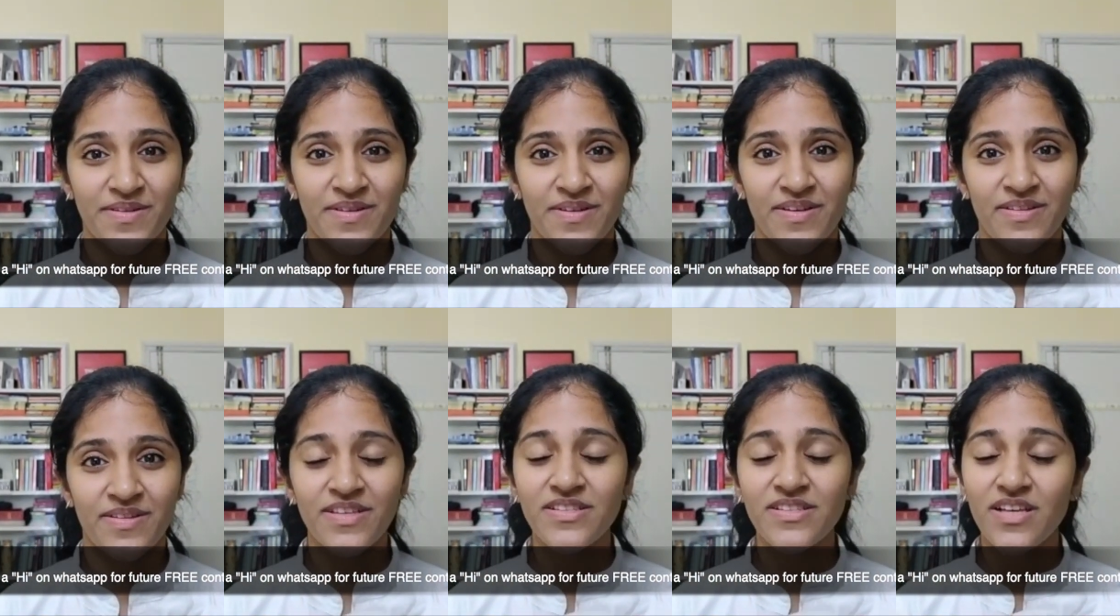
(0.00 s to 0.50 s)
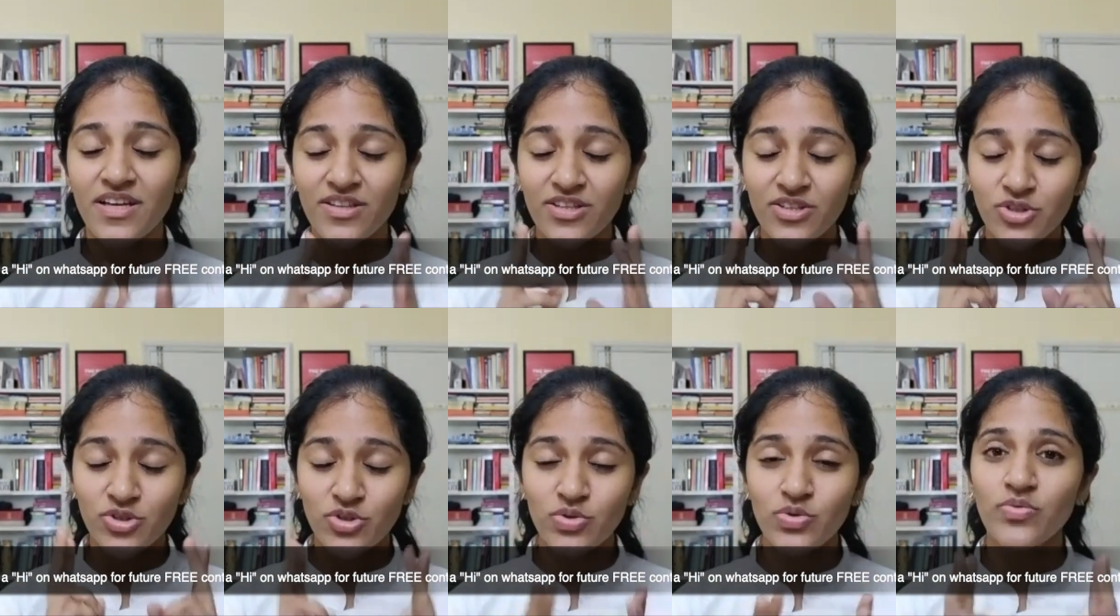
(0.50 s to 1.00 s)
These are the
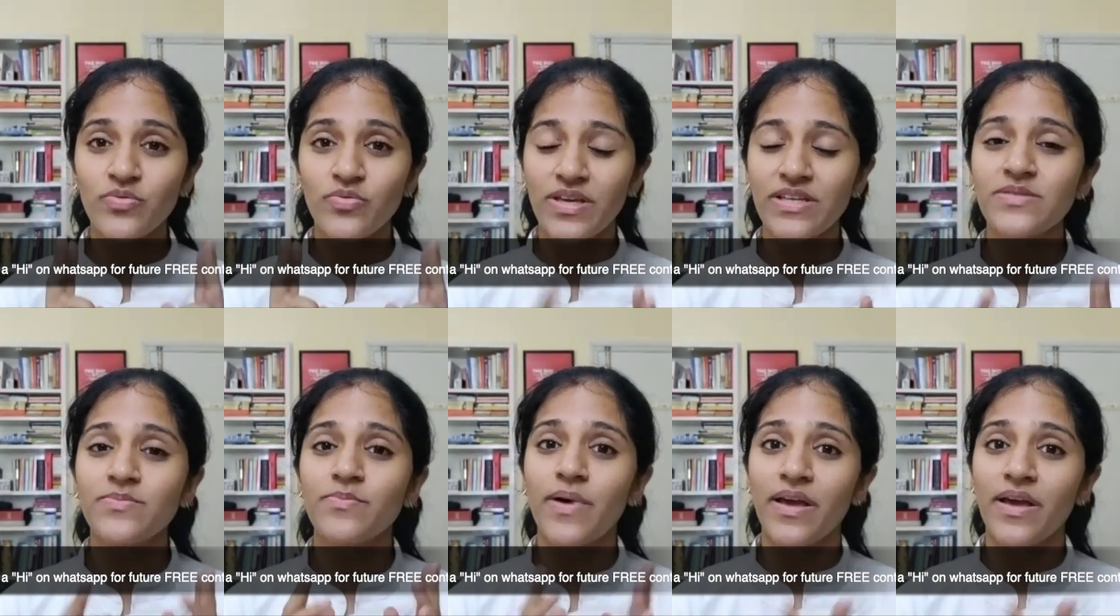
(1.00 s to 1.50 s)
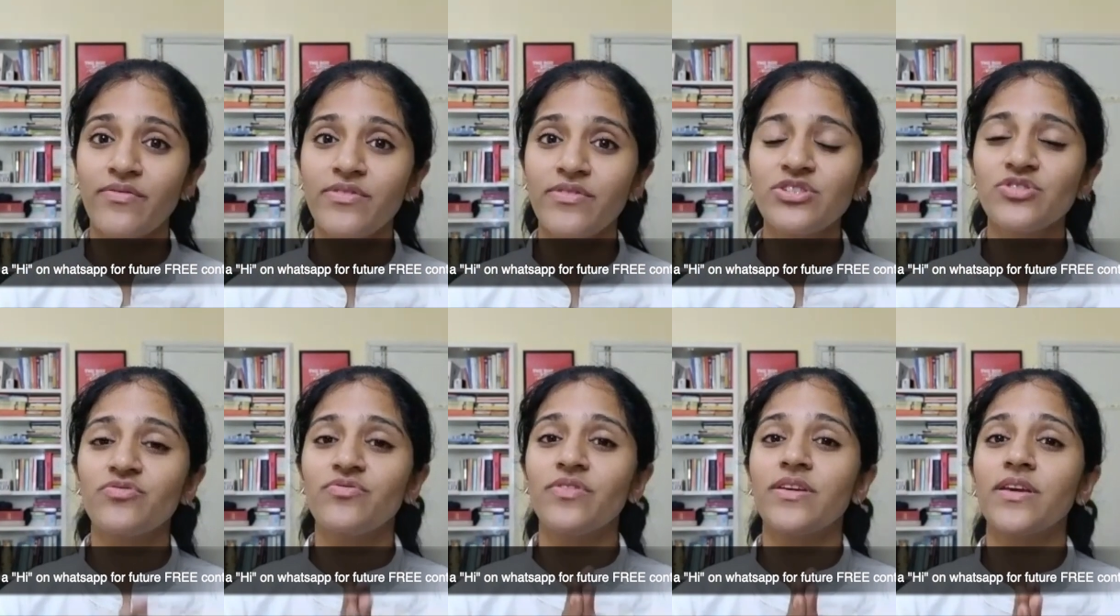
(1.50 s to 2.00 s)
two ways by
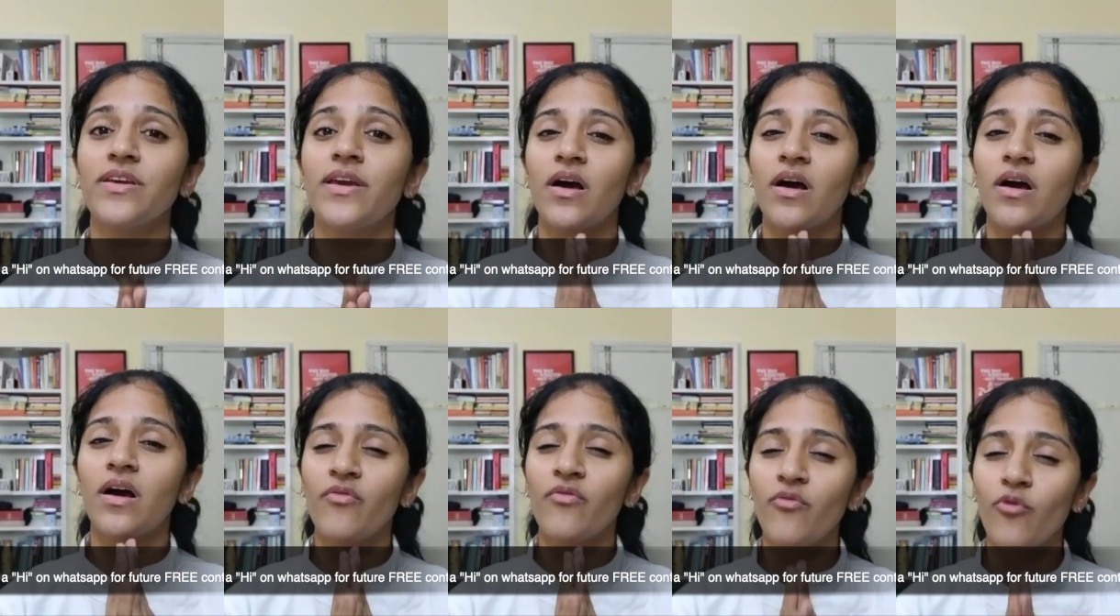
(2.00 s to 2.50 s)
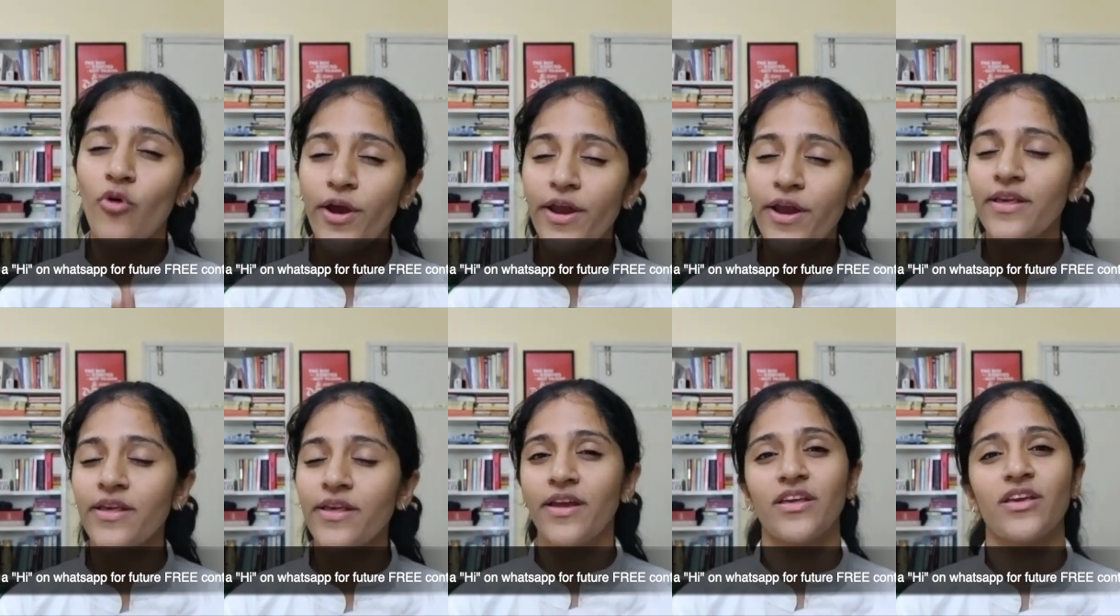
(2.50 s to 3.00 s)
which we can
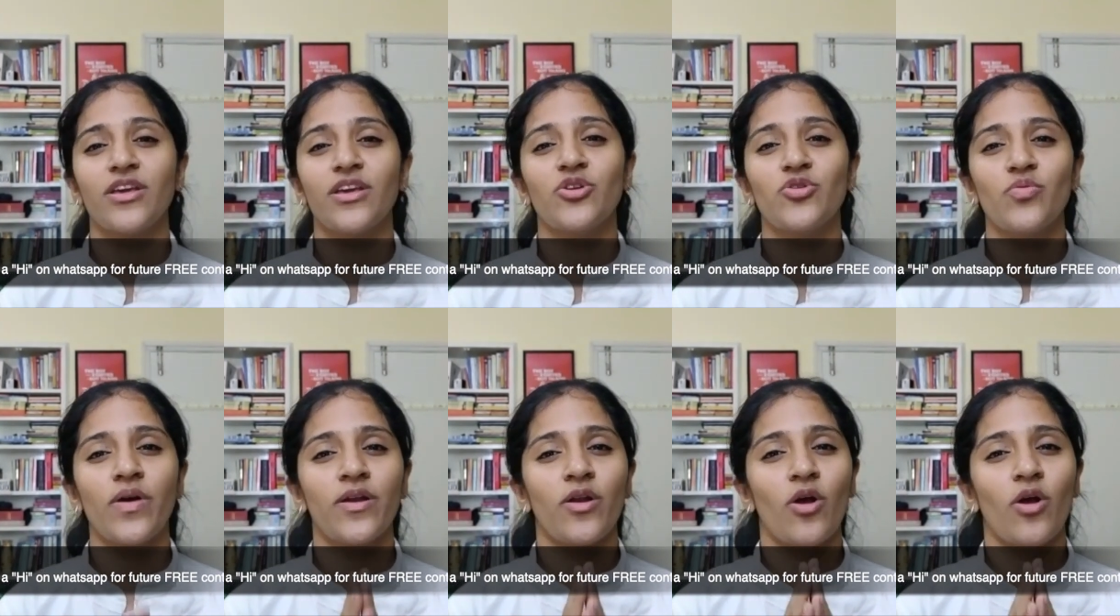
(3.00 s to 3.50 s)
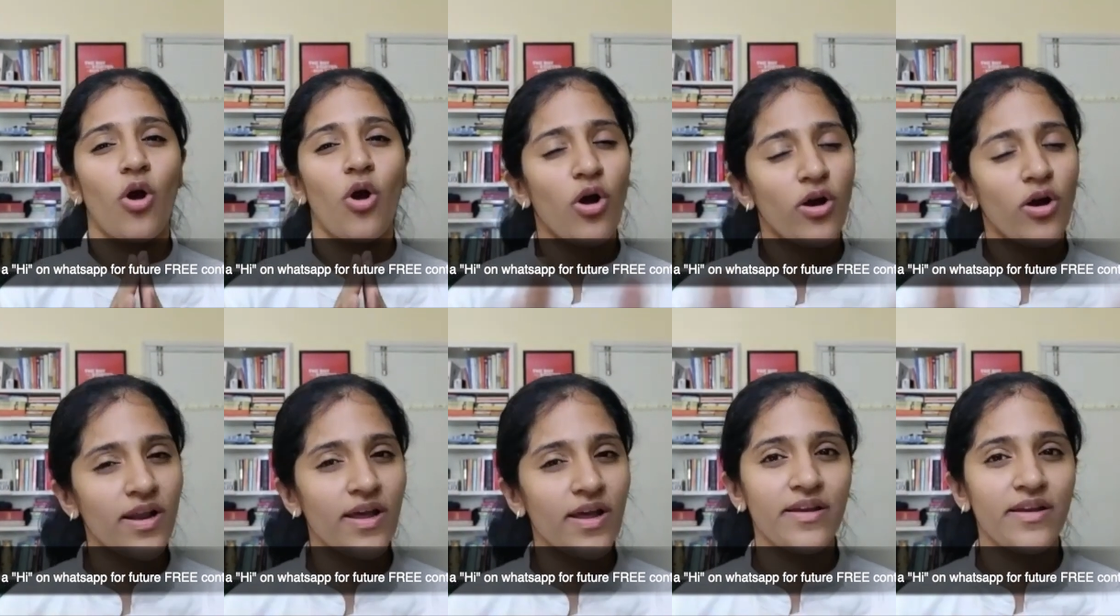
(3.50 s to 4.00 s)
avoid getting into an
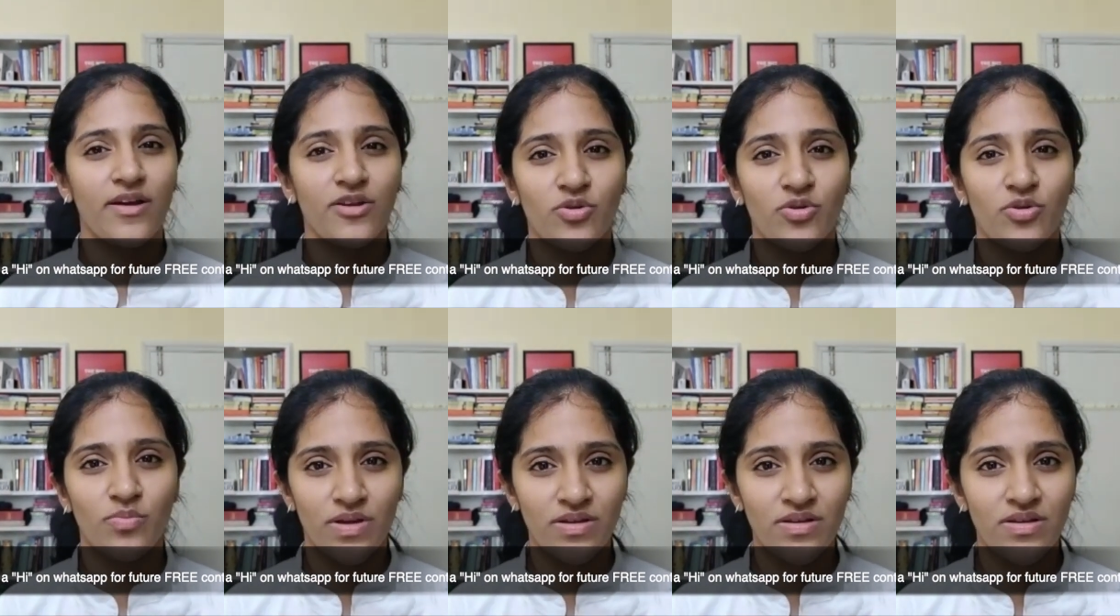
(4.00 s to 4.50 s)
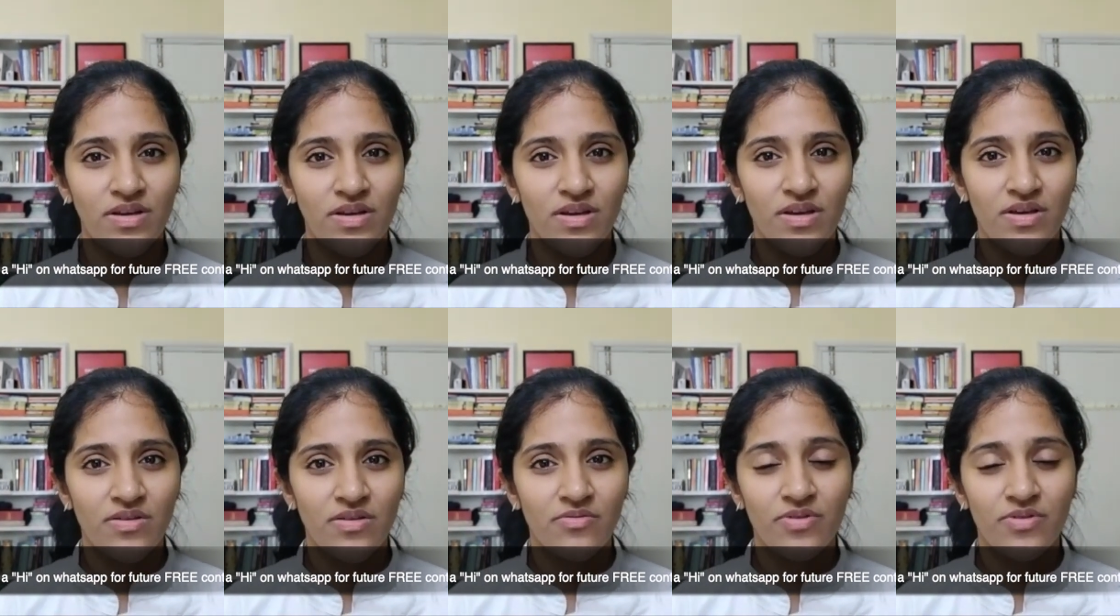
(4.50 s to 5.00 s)
online argument
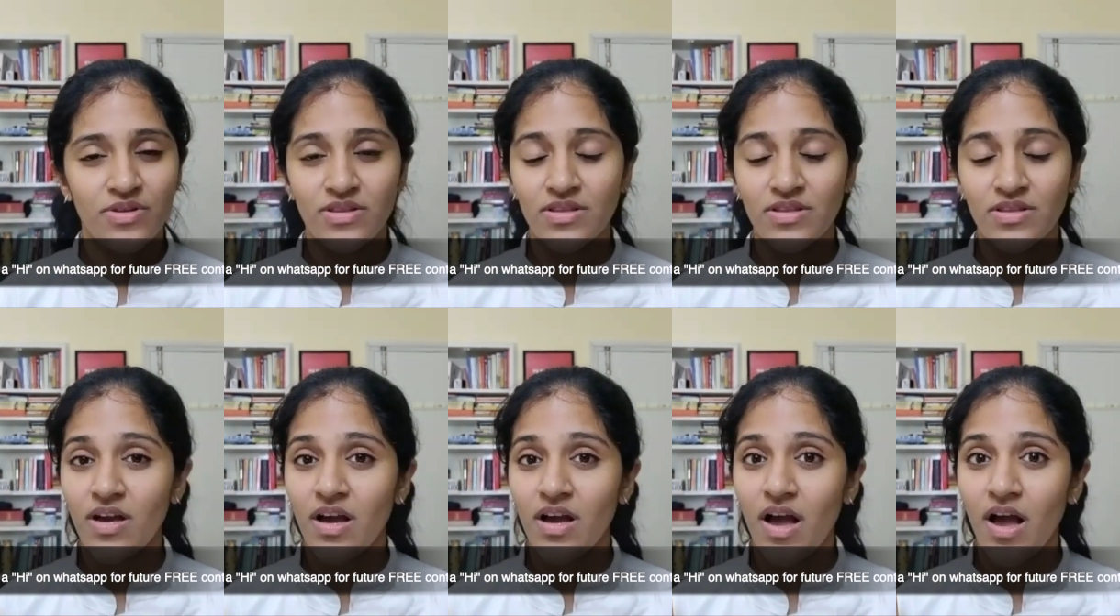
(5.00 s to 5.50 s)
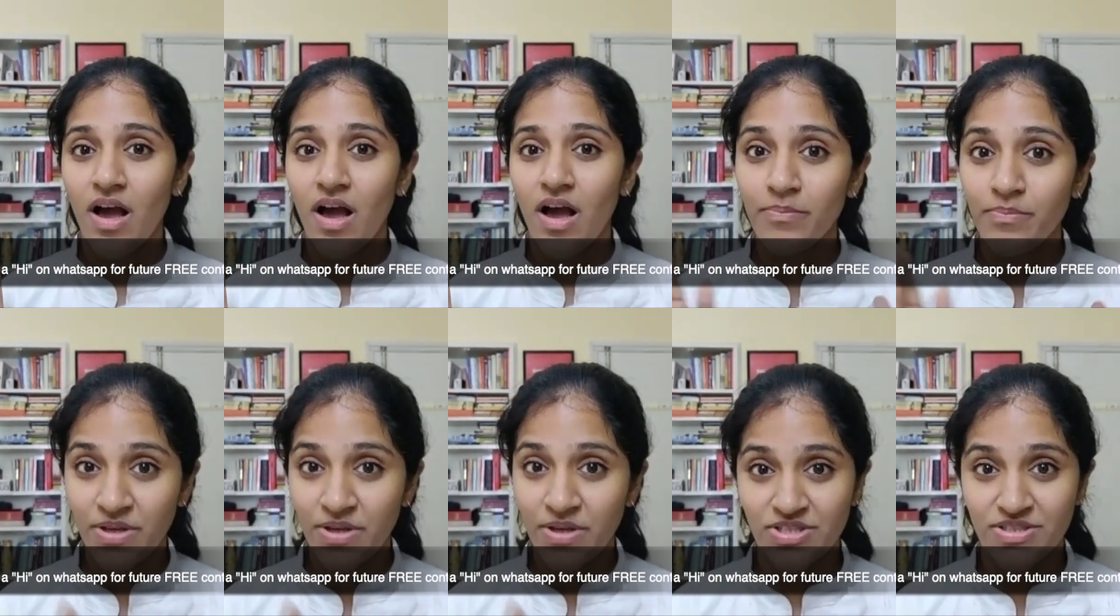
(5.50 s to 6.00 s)
with our
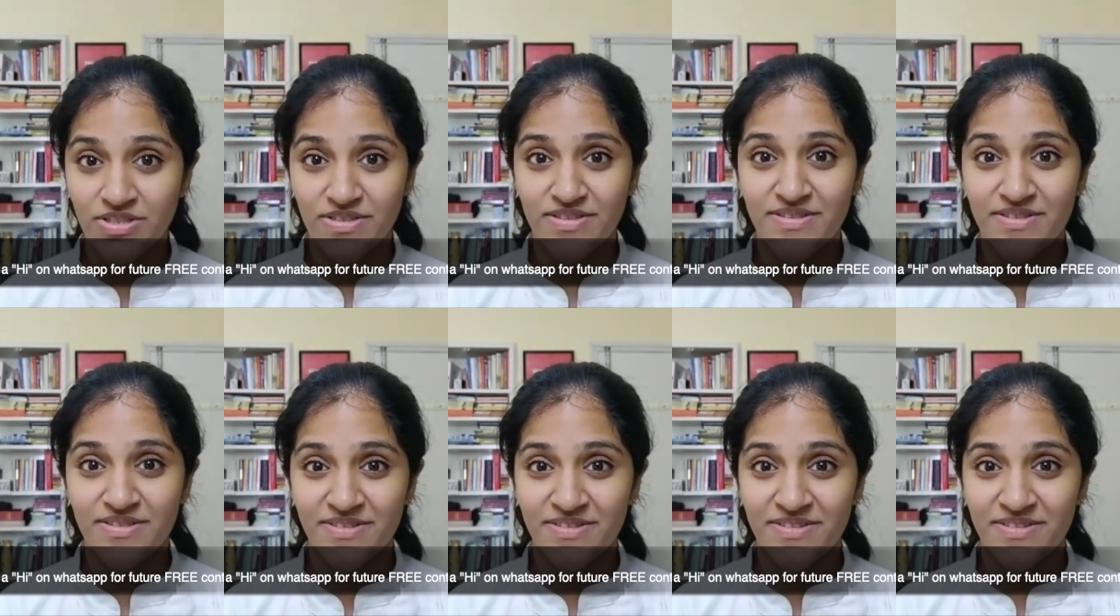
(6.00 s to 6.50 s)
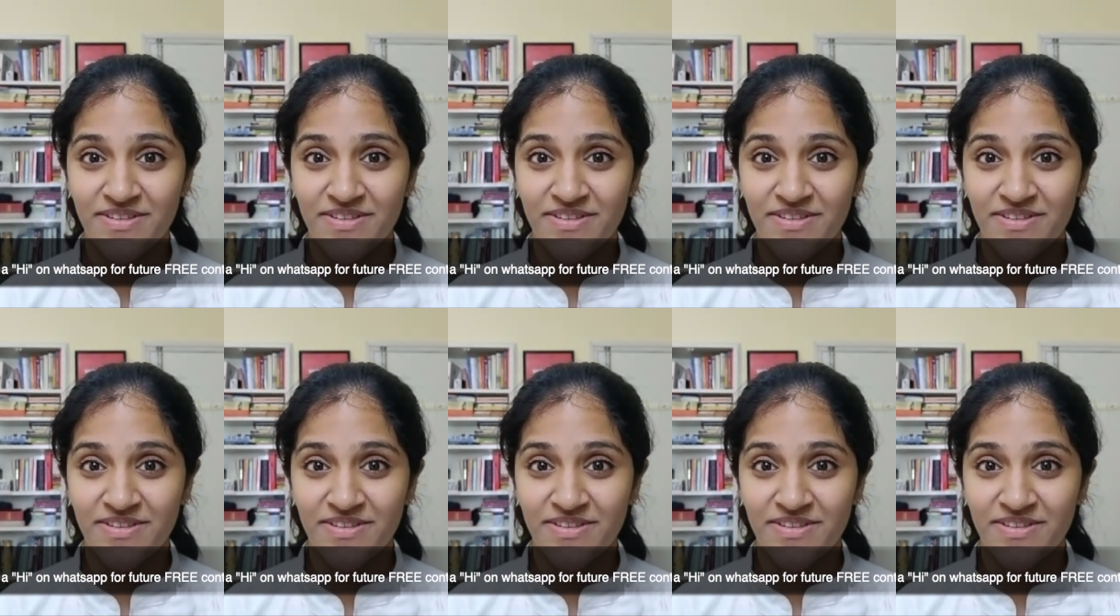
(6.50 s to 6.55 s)
patients.